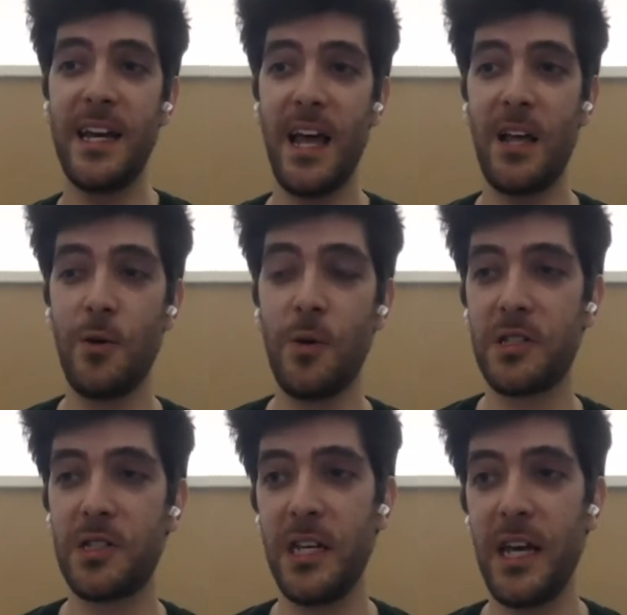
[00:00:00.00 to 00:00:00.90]
And
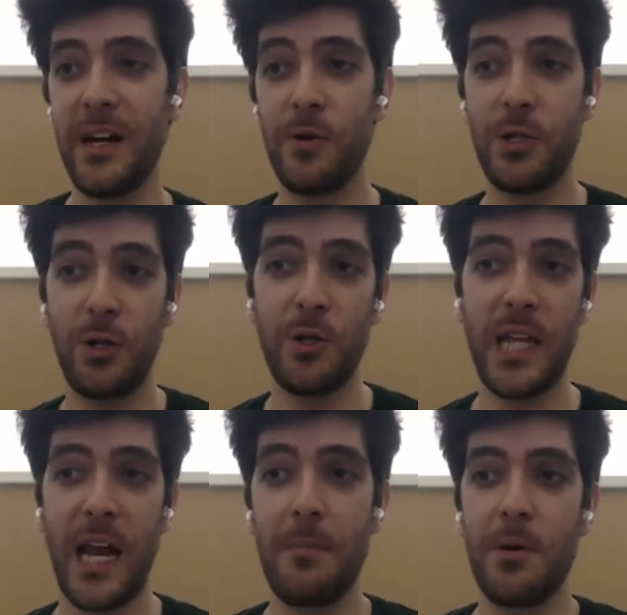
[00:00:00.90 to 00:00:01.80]
you will see, and I
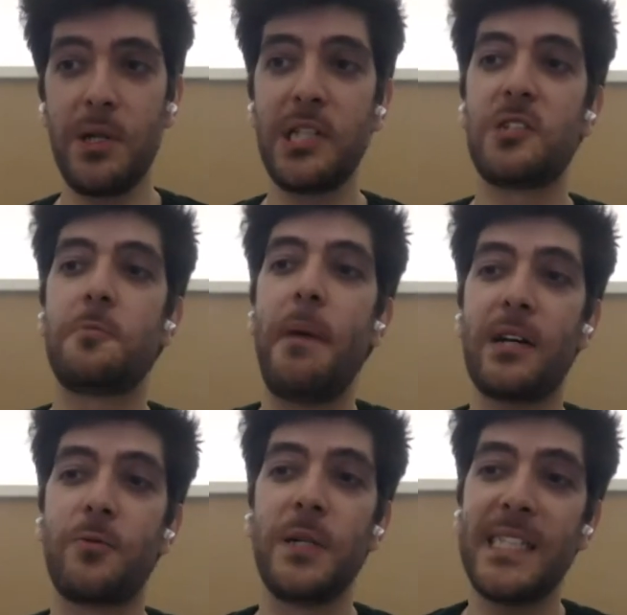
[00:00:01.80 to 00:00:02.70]
will show you that
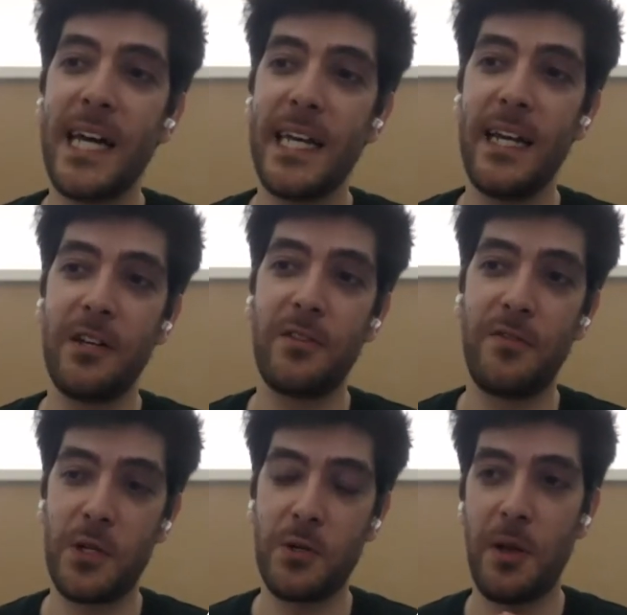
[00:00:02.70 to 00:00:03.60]
MUnit is packed with
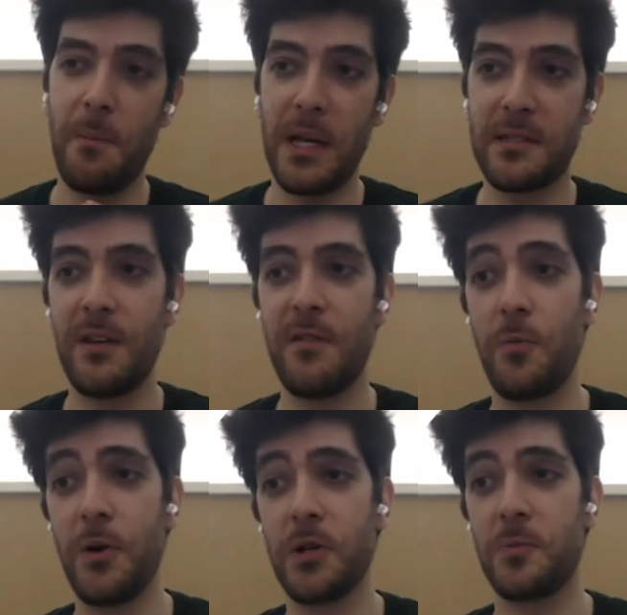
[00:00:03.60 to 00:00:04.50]
tiny little features that
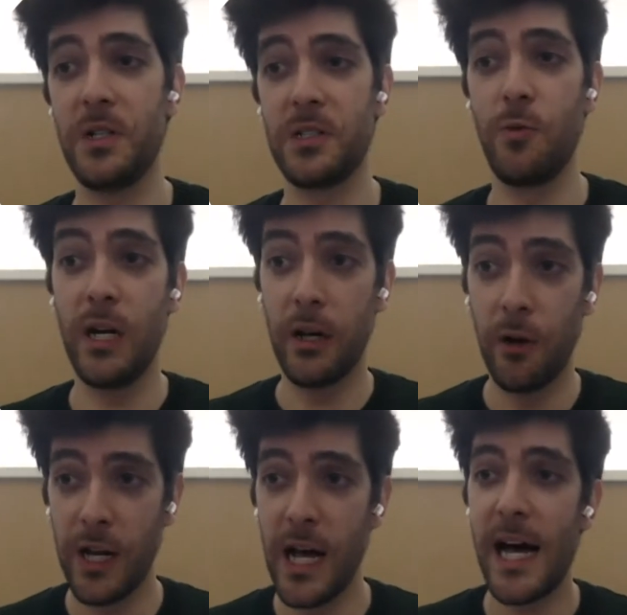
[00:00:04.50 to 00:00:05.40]
make the developer
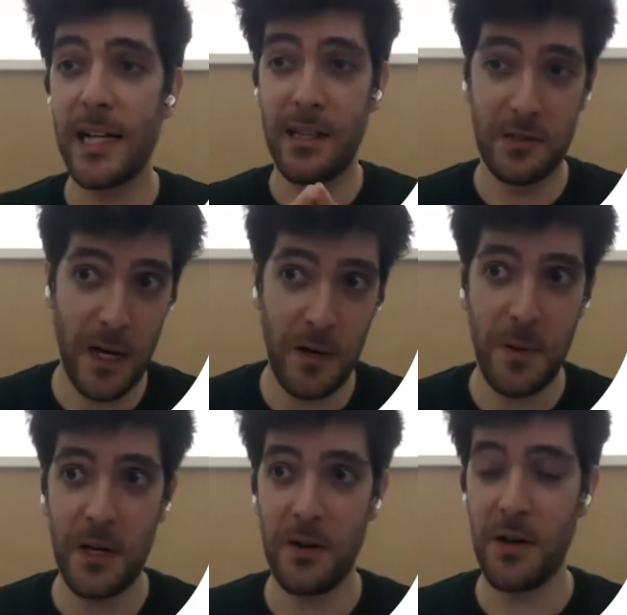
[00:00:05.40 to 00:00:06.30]
experience really good,
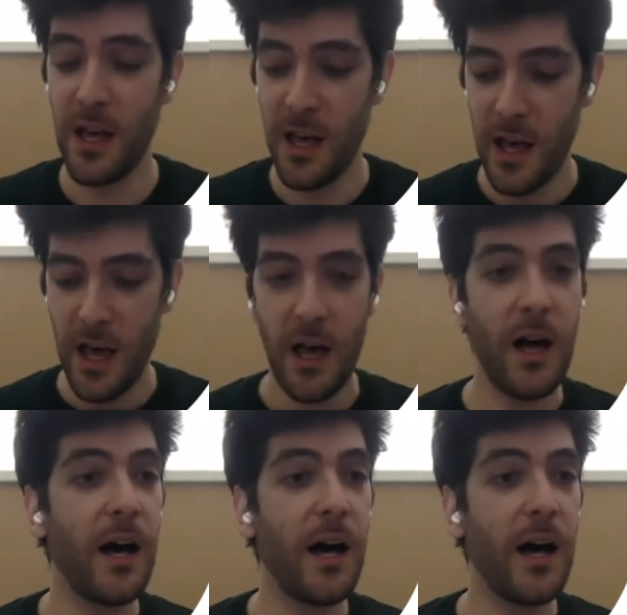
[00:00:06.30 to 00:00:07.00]
at least my opinion.